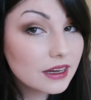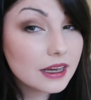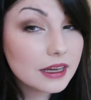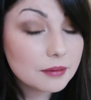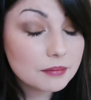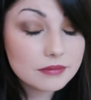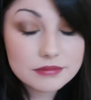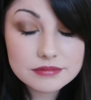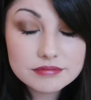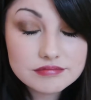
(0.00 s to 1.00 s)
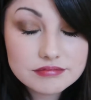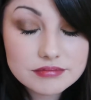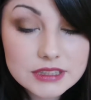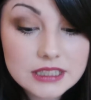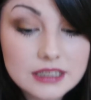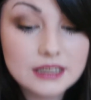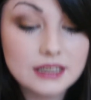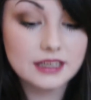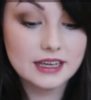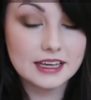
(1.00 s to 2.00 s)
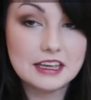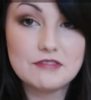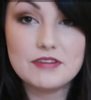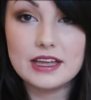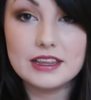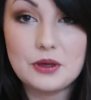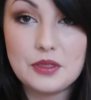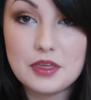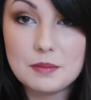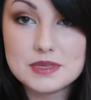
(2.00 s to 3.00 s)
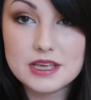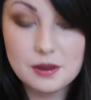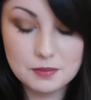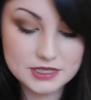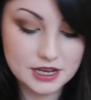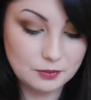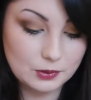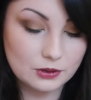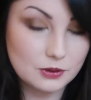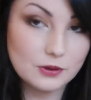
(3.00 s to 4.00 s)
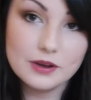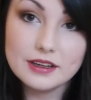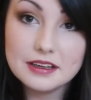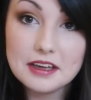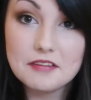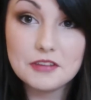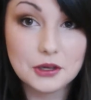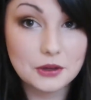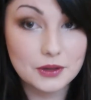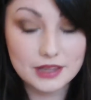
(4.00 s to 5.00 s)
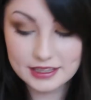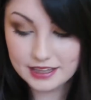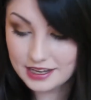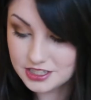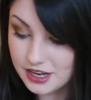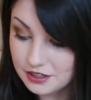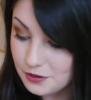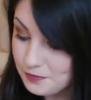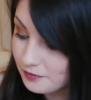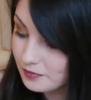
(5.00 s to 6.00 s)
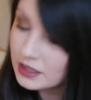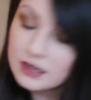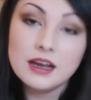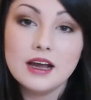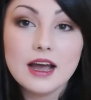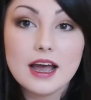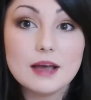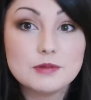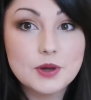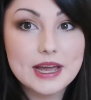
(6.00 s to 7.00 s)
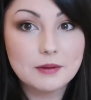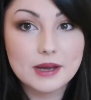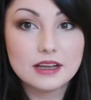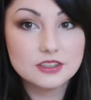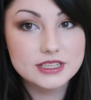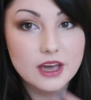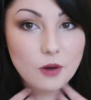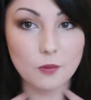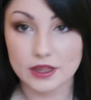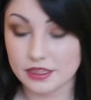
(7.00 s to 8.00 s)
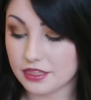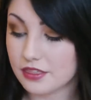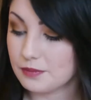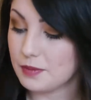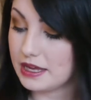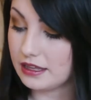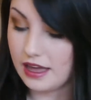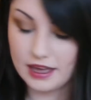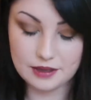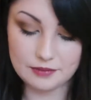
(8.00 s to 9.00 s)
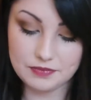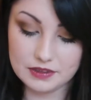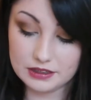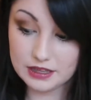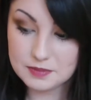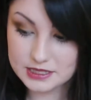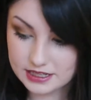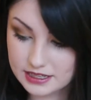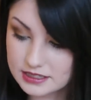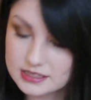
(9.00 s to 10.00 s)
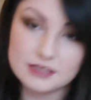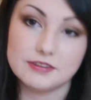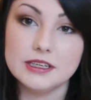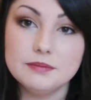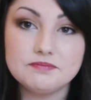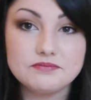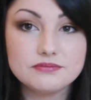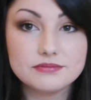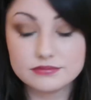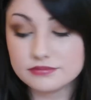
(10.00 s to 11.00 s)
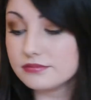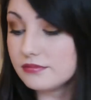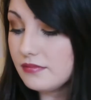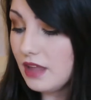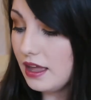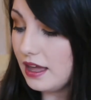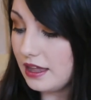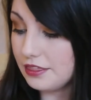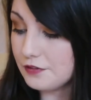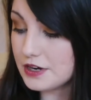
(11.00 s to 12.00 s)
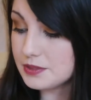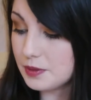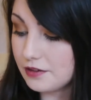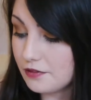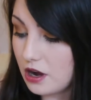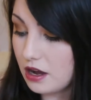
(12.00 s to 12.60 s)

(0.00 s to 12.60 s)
um, yeah, give it a little thumbs up down below if you like the eyeshadow. Um, so anyway, I'll just get on with the make uh, the lipsticks even. Uh, the first one I've